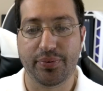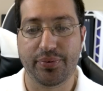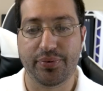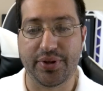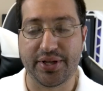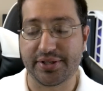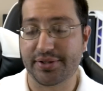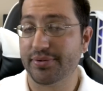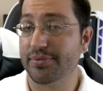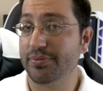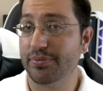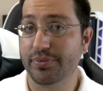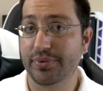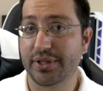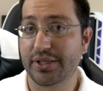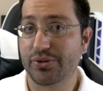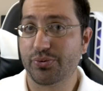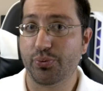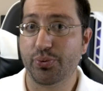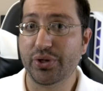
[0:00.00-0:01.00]
that's
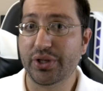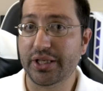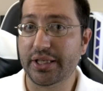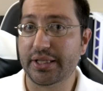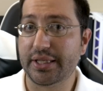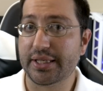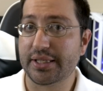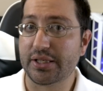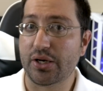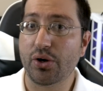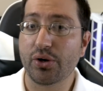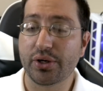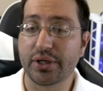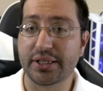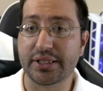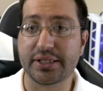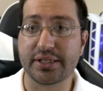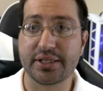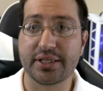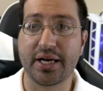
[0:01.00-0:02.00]
that's really that's all
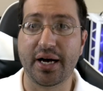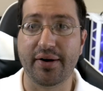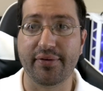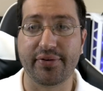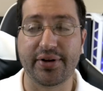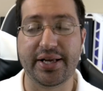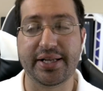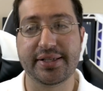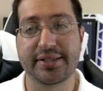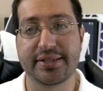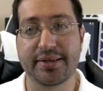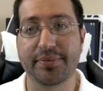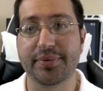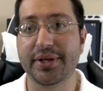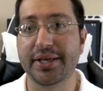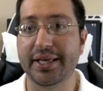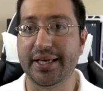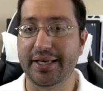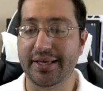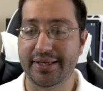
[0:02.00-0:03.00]
good stuff and
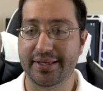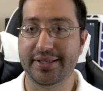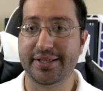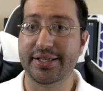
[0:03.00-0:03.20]
something